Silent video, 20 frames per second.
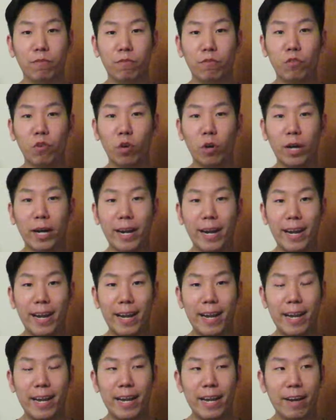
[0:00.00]
for it
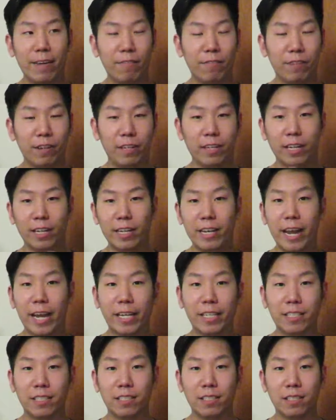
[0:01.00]
in the
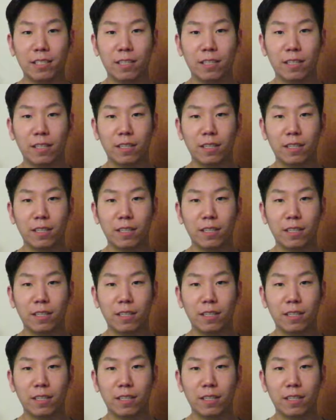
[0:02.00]
next,